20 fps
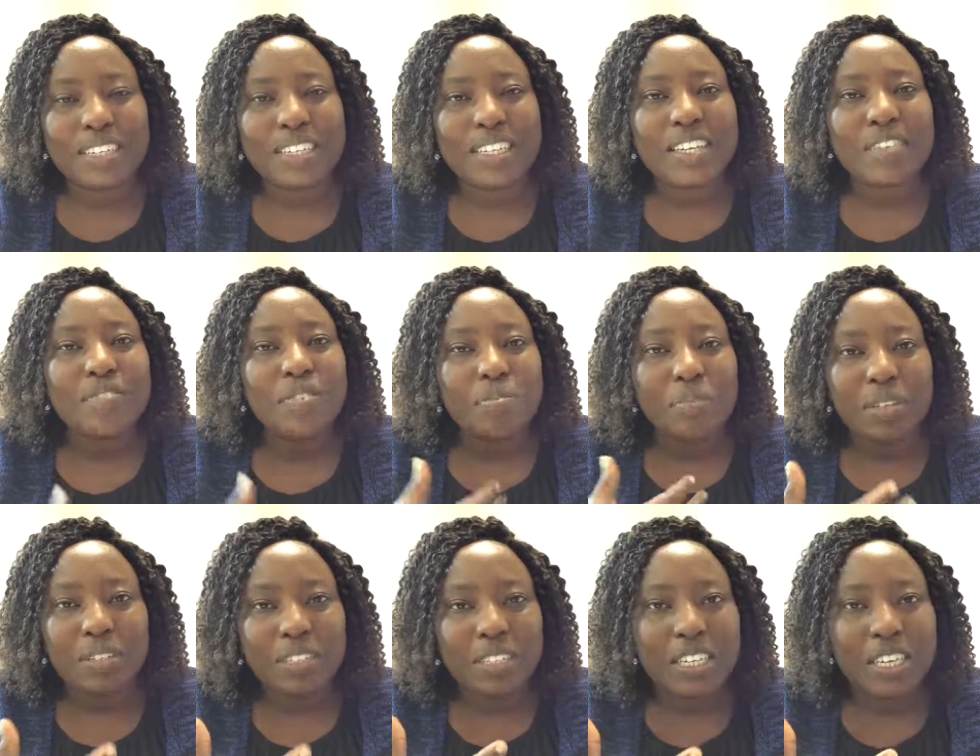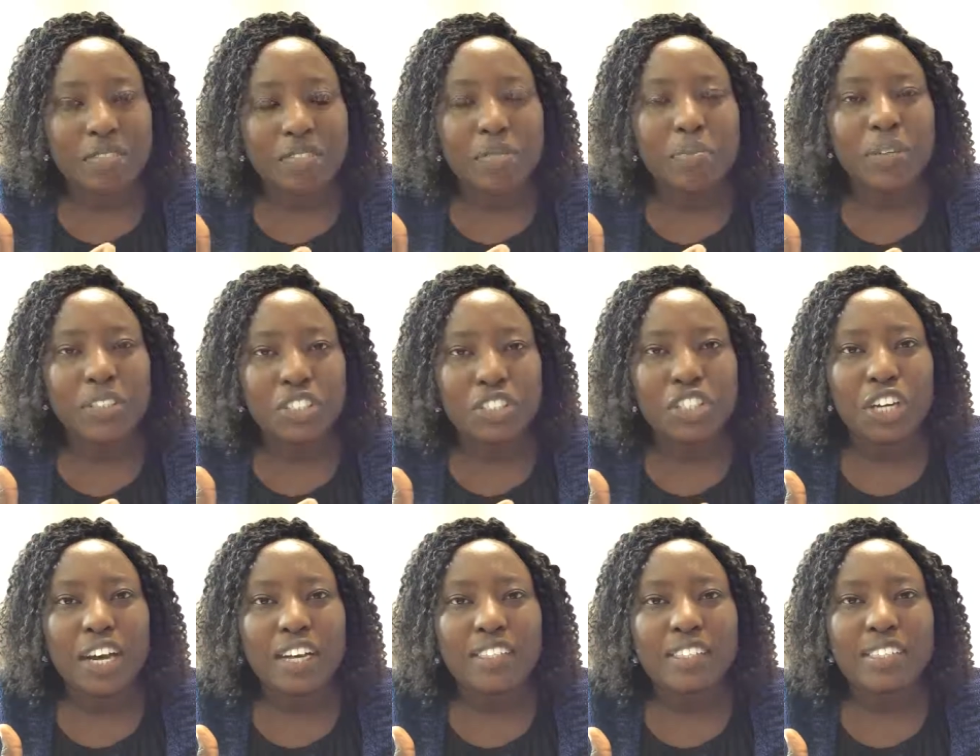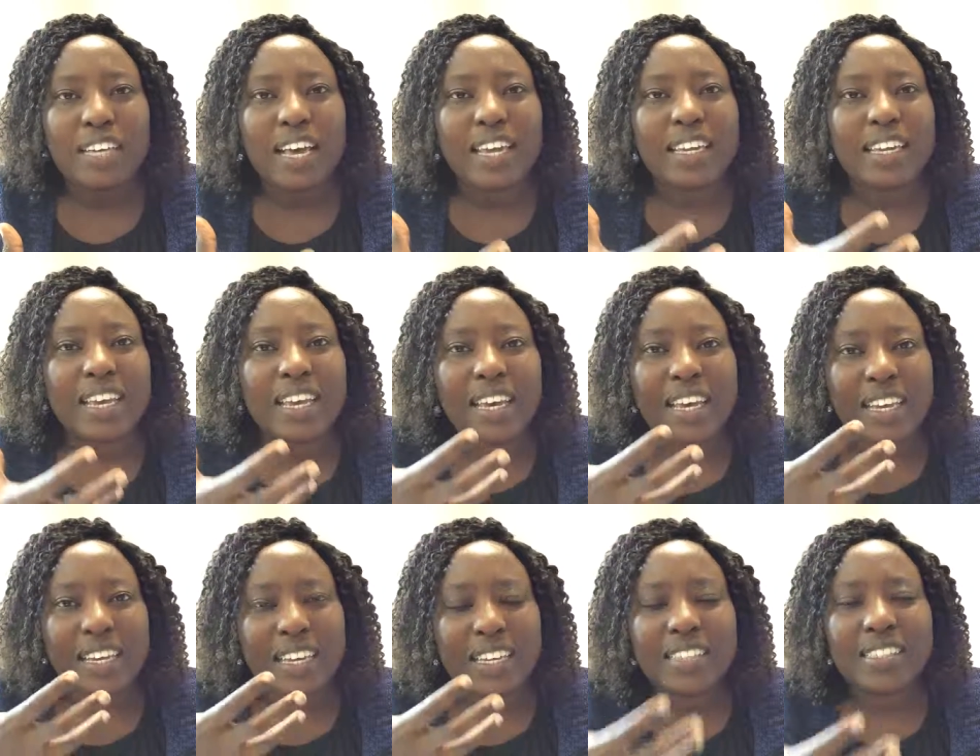Give him, a, give him a chance and
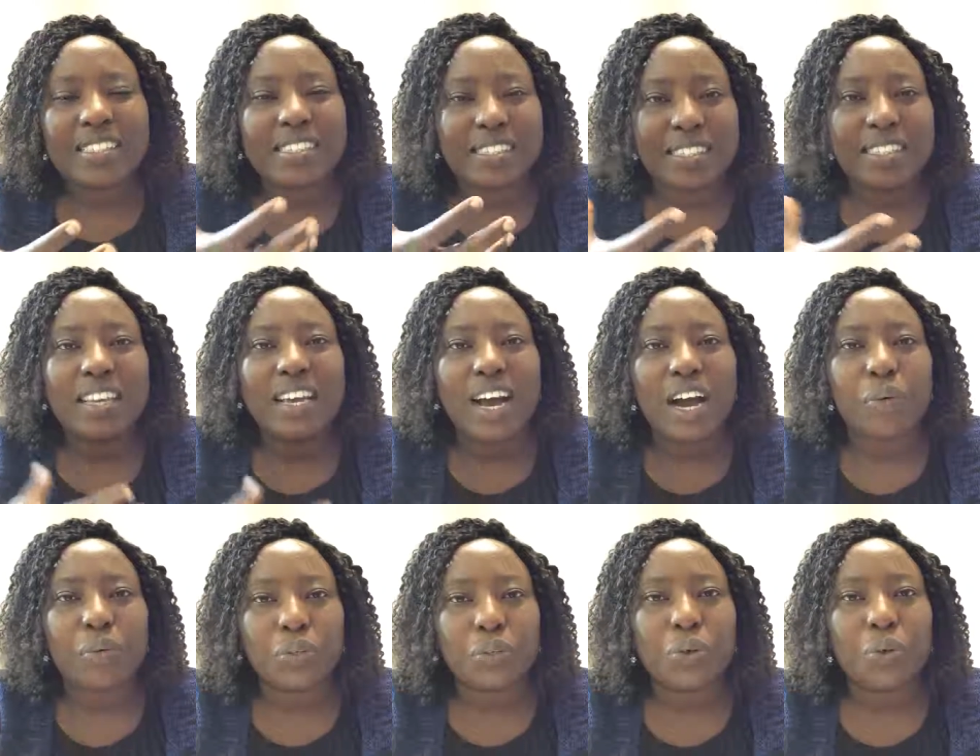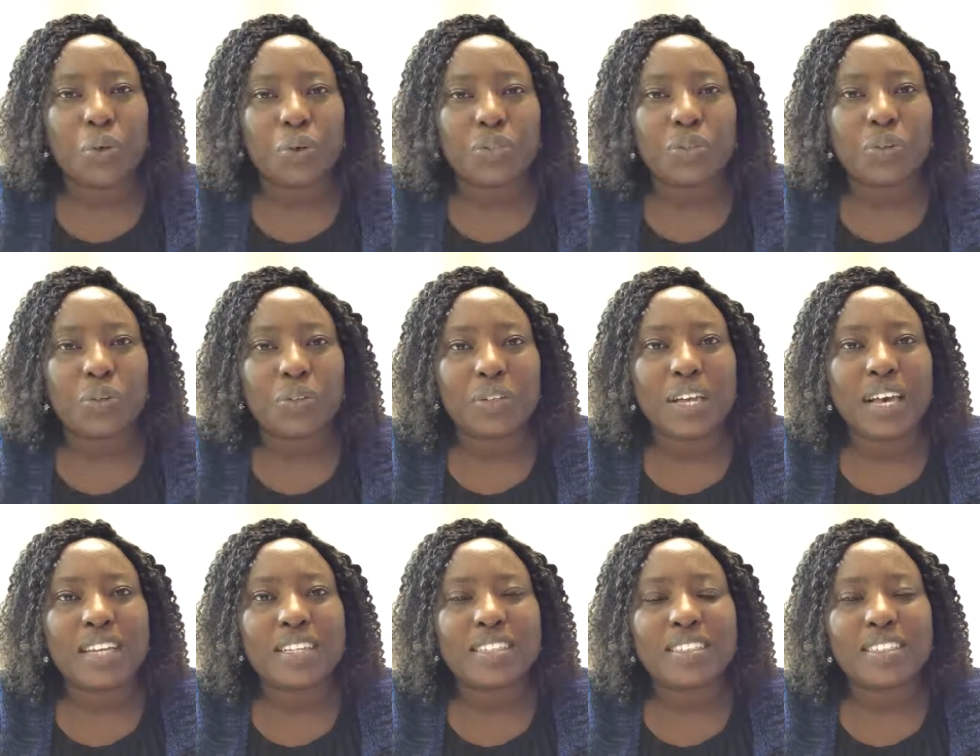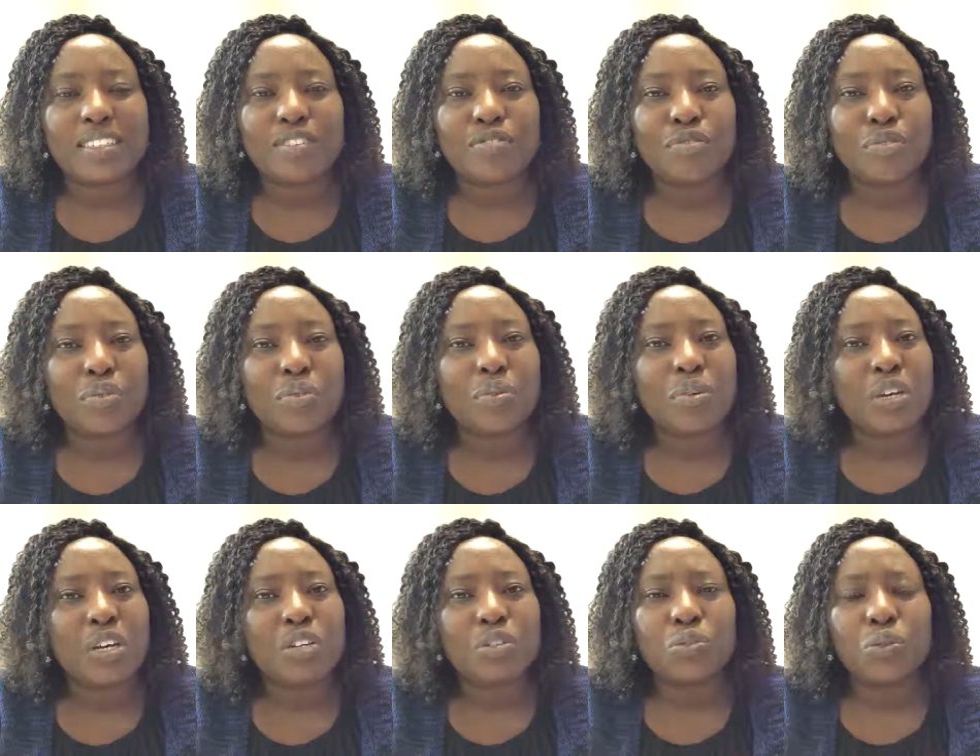let's see how it goes on. And if
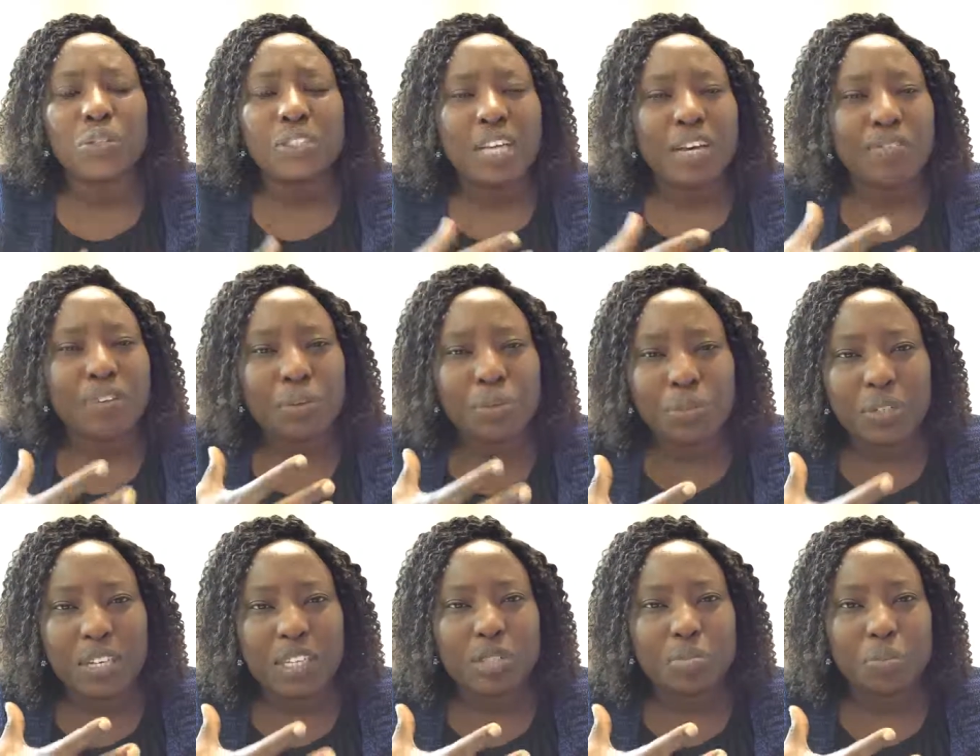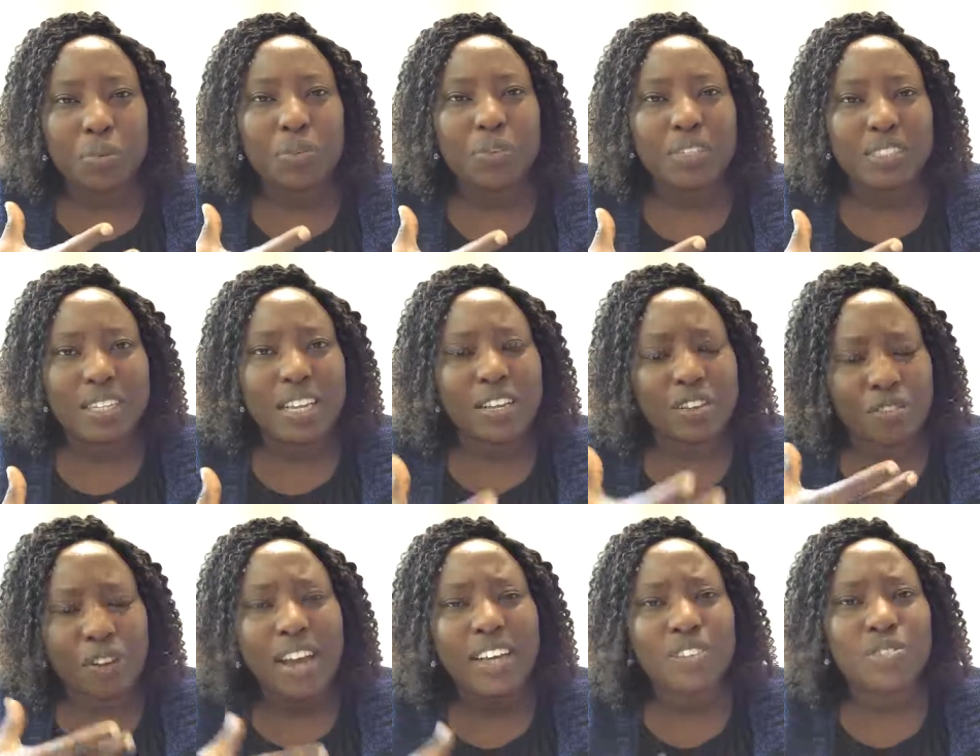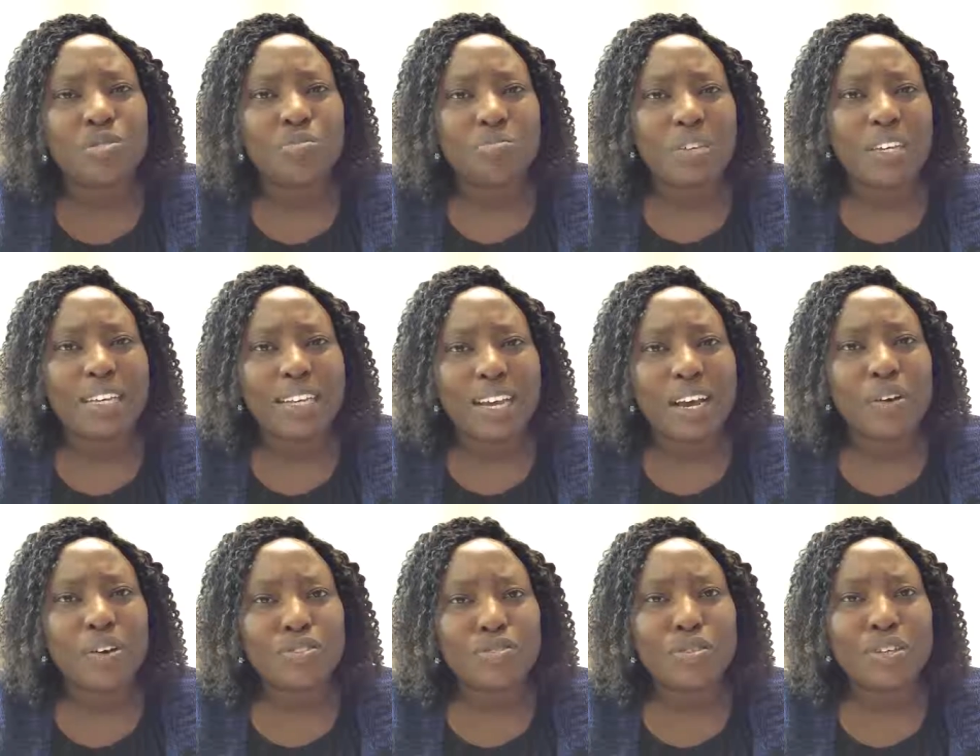you, you don't have a good experience, eh, write to me.
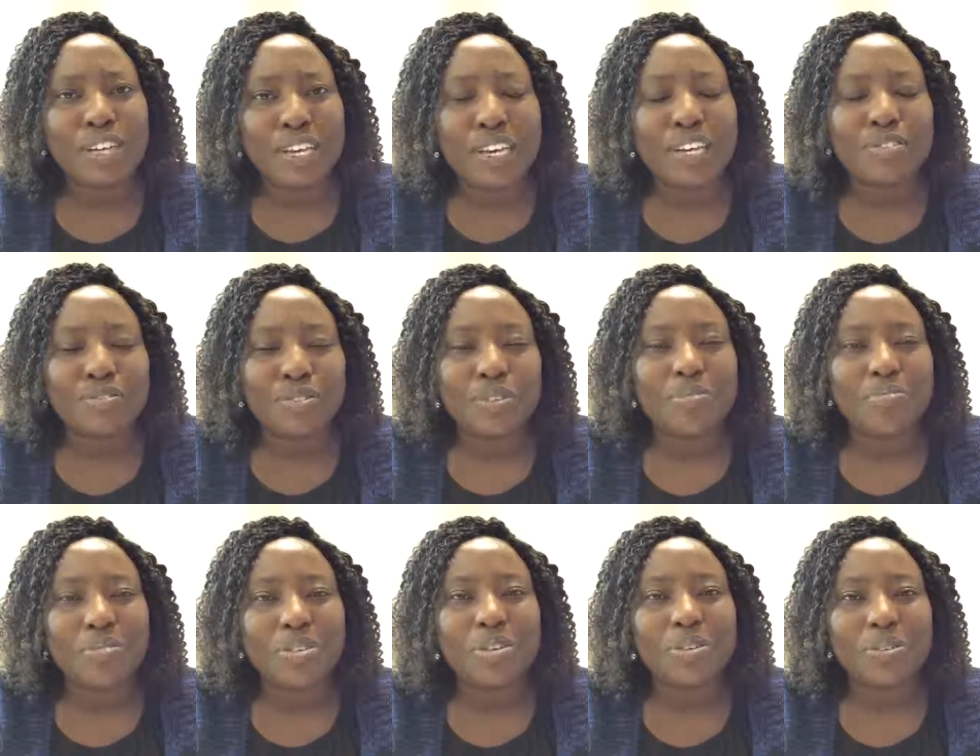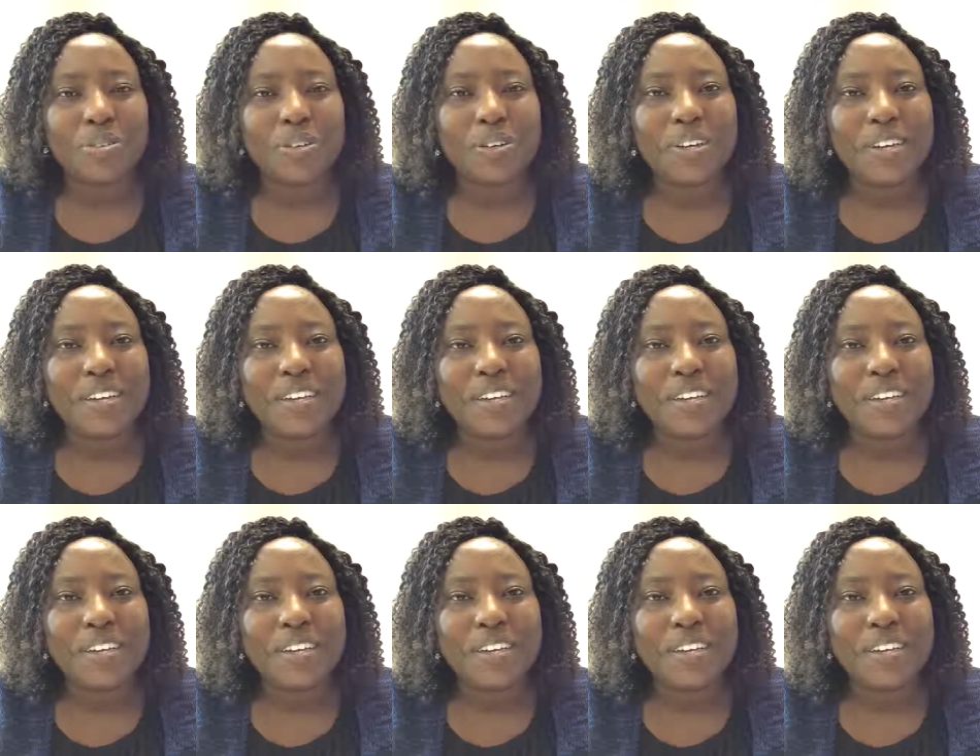I want to hear from you.